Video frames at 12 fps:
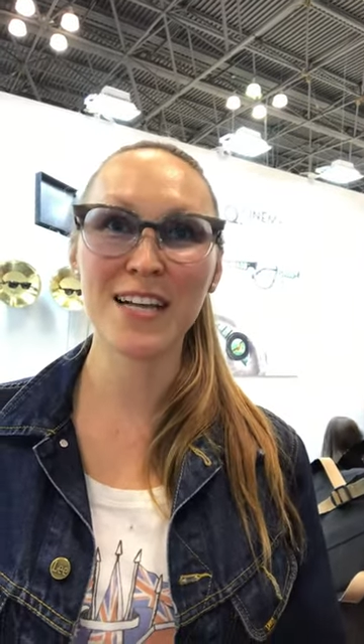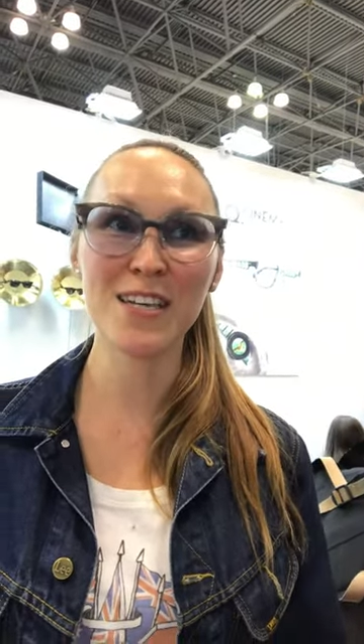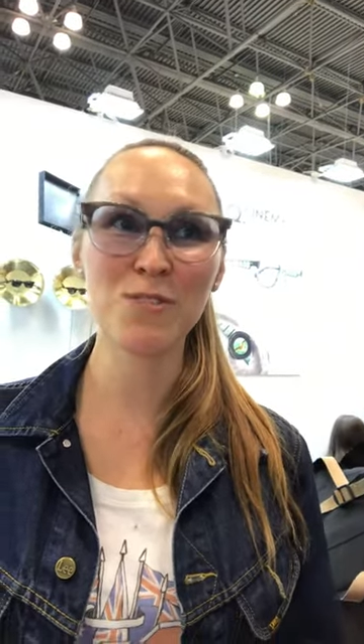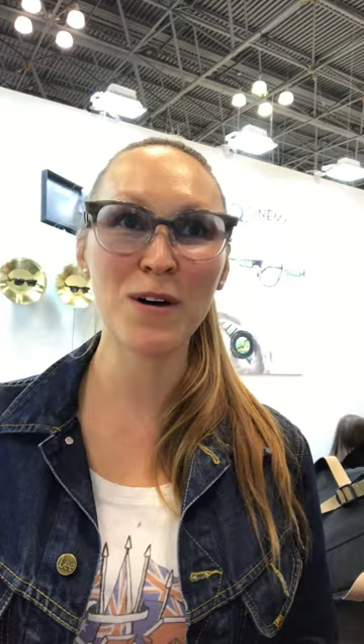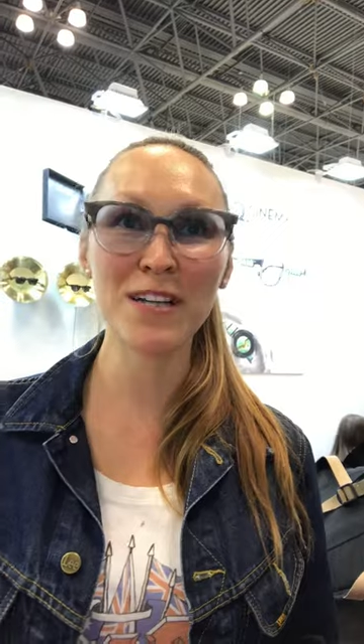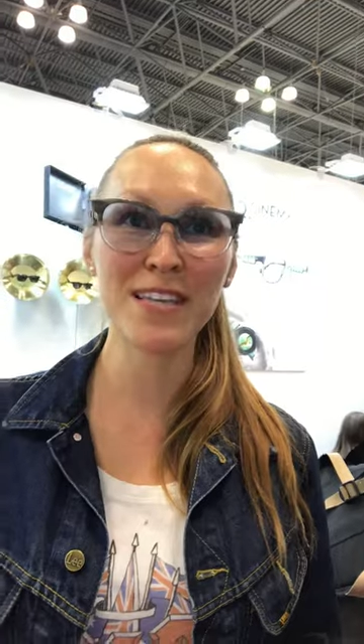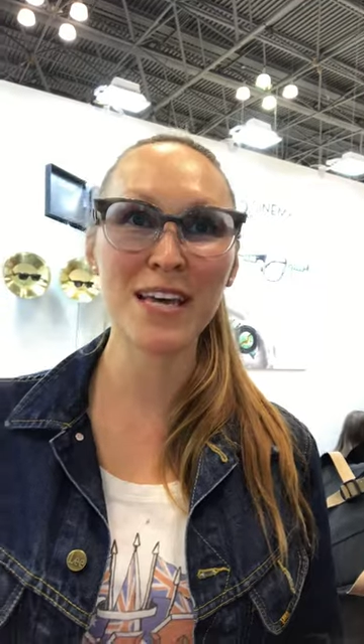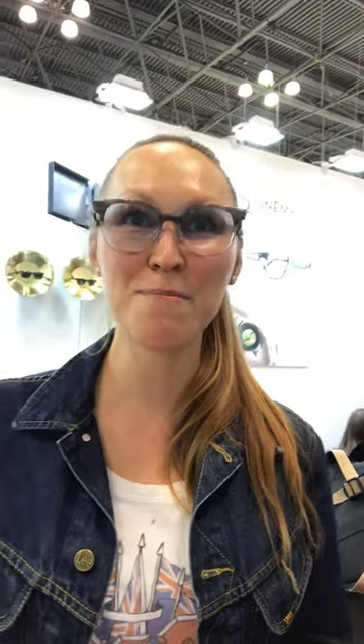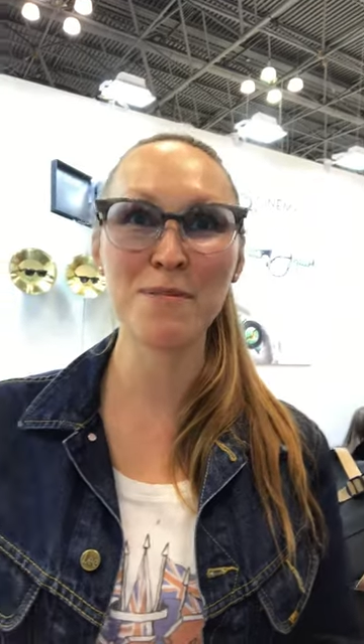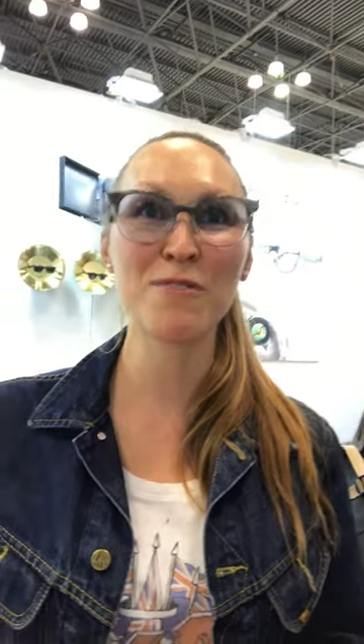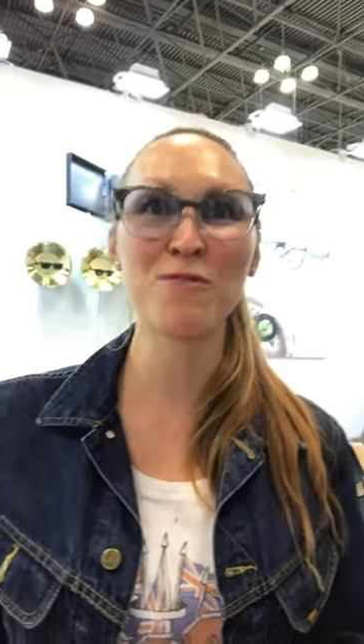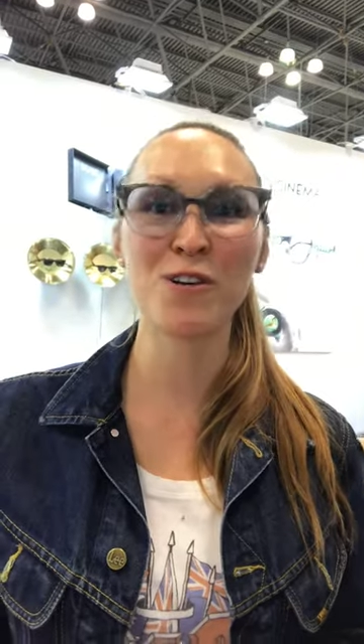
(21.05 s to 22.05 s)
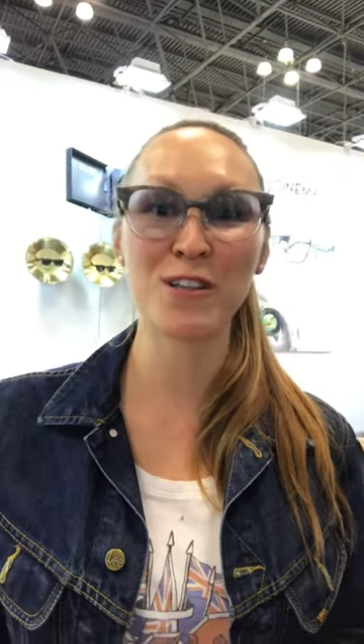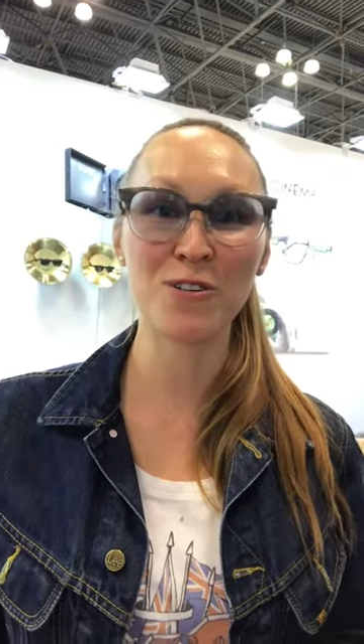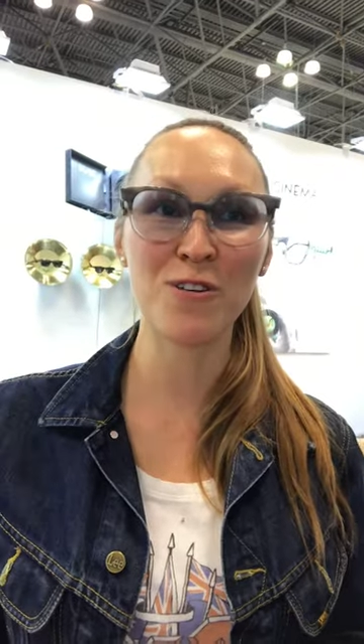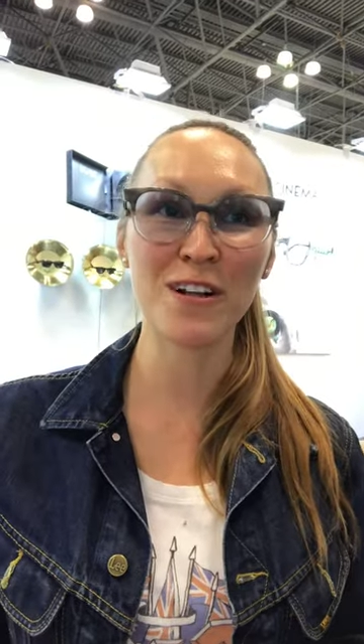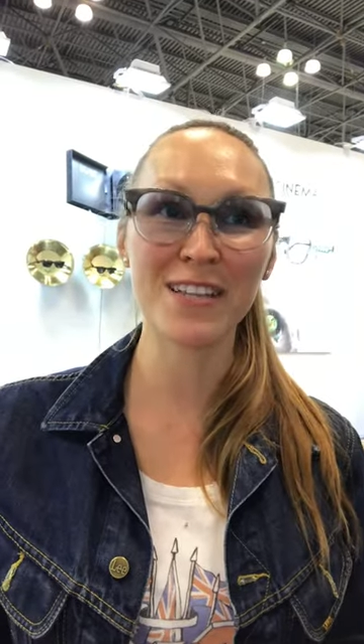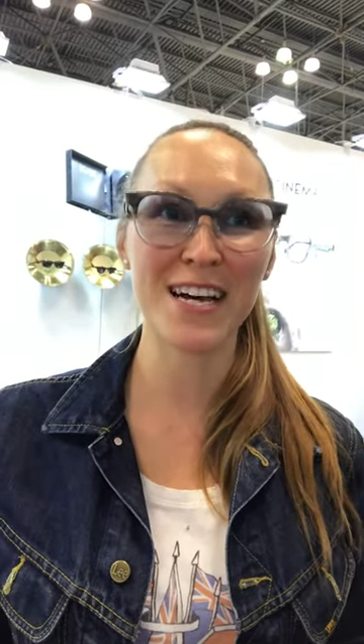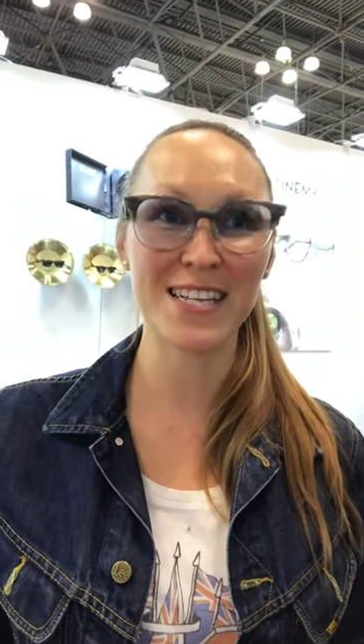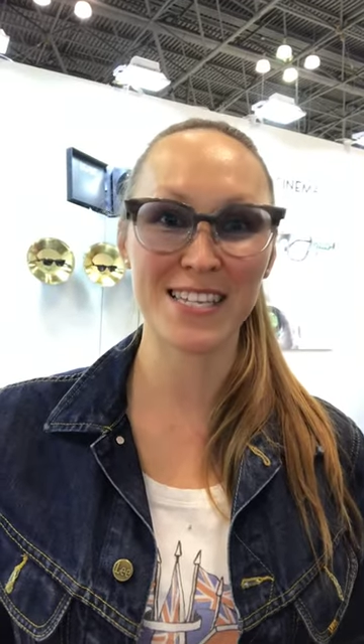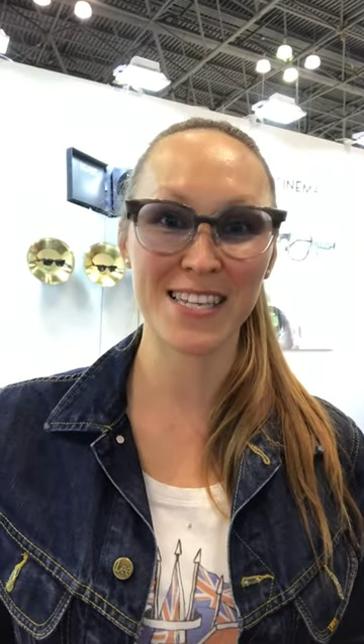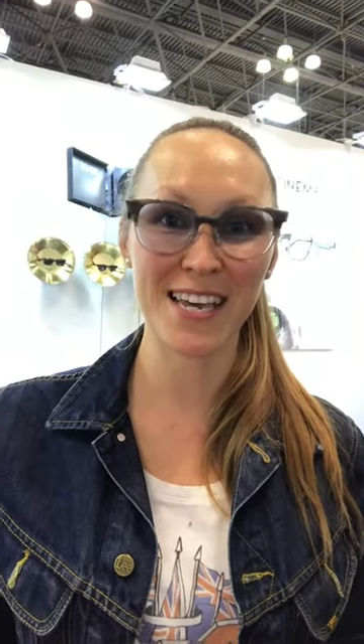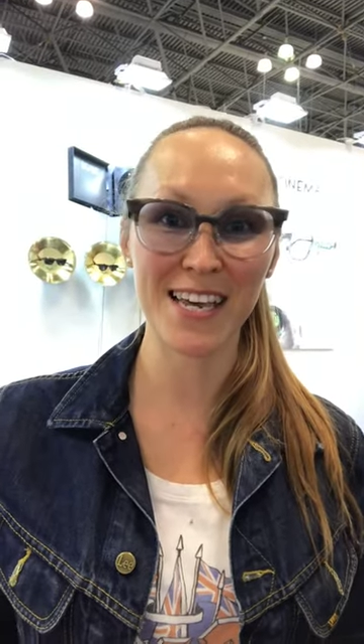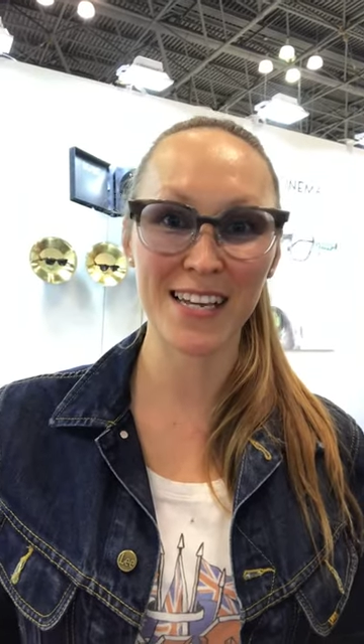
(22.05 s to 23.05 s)
and then one day Pink Floyd called us
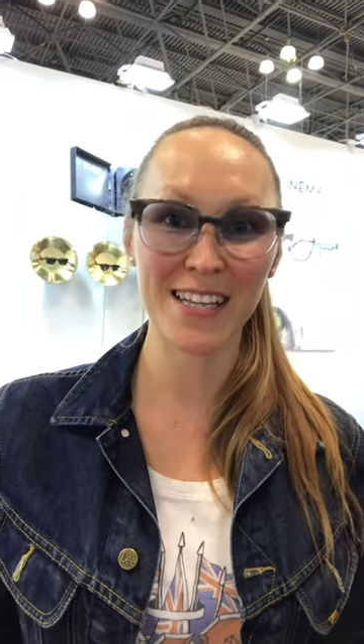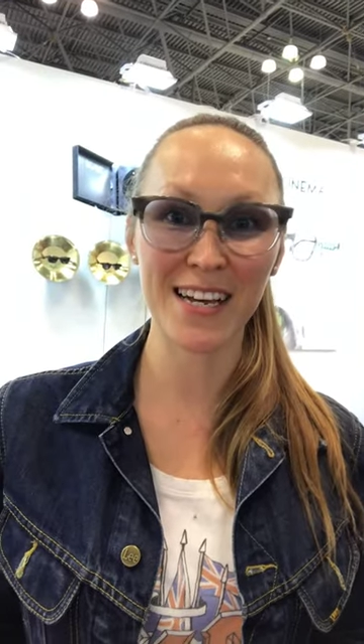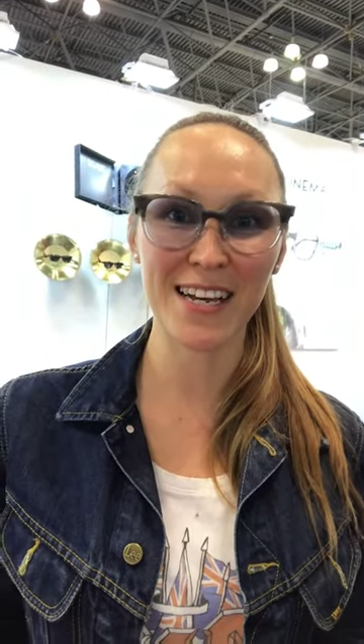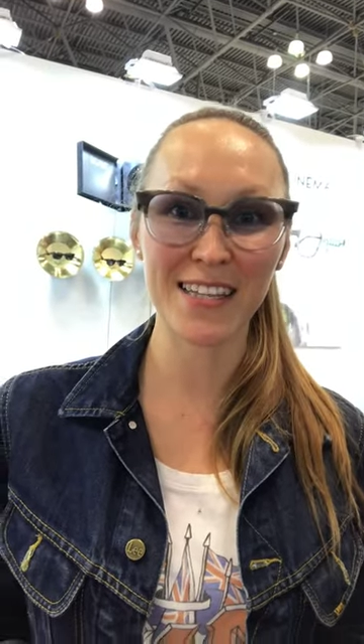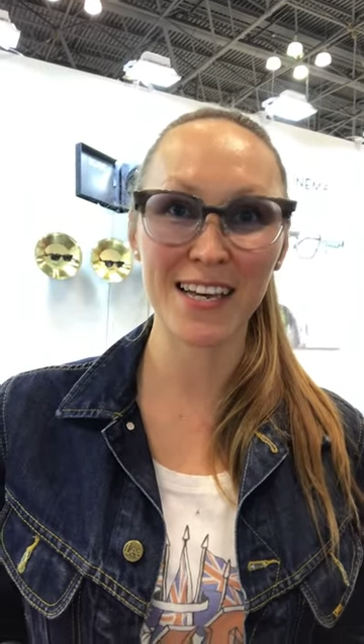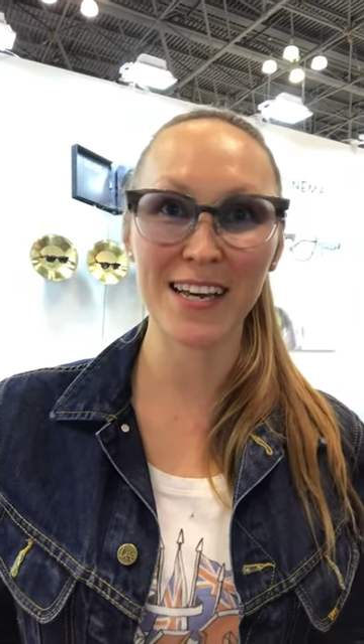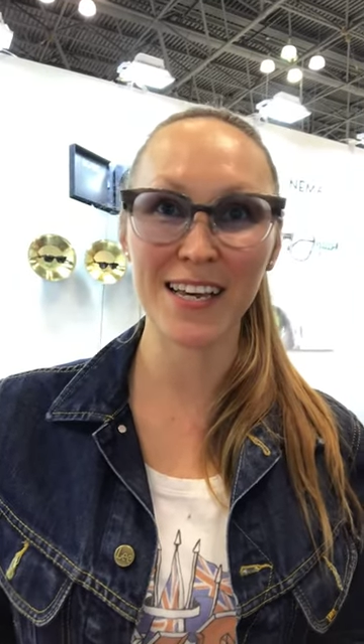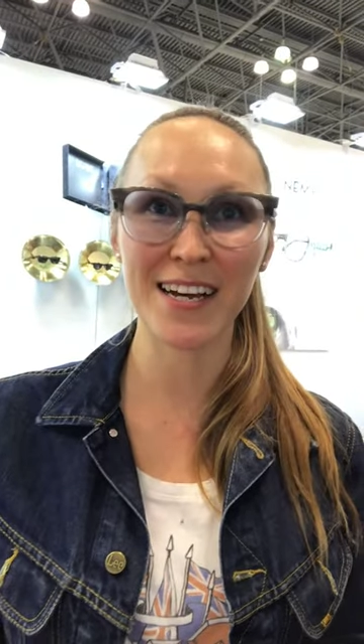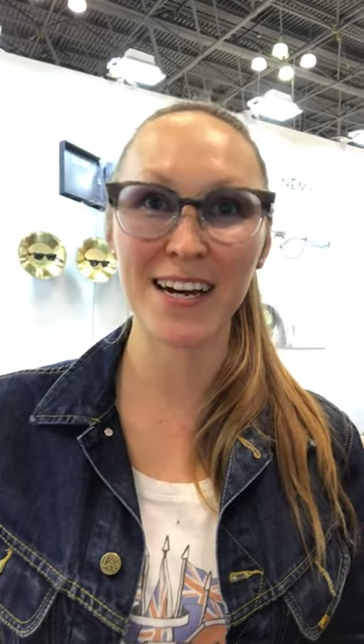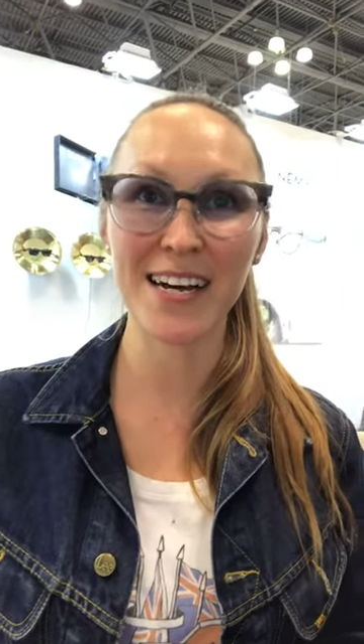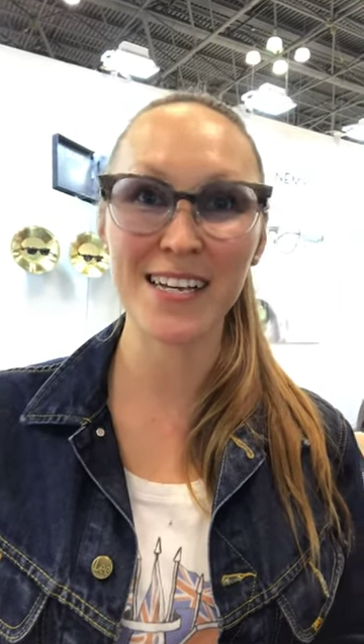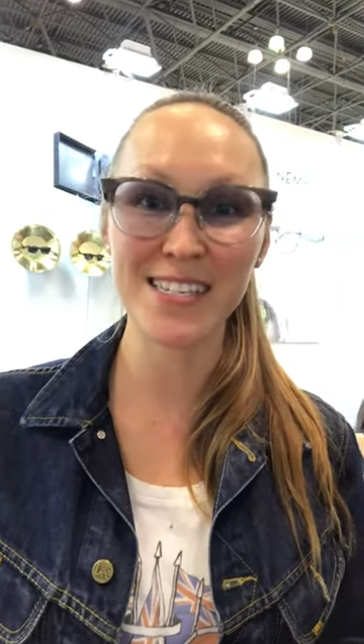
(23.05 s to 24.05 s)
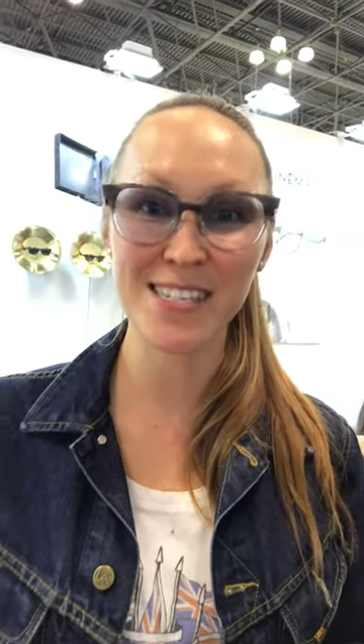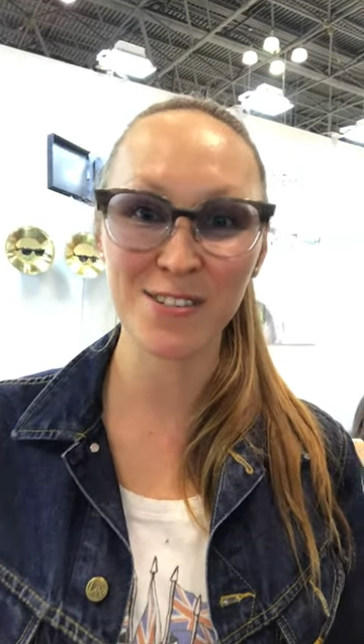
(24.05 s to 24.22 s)
saying that hey guys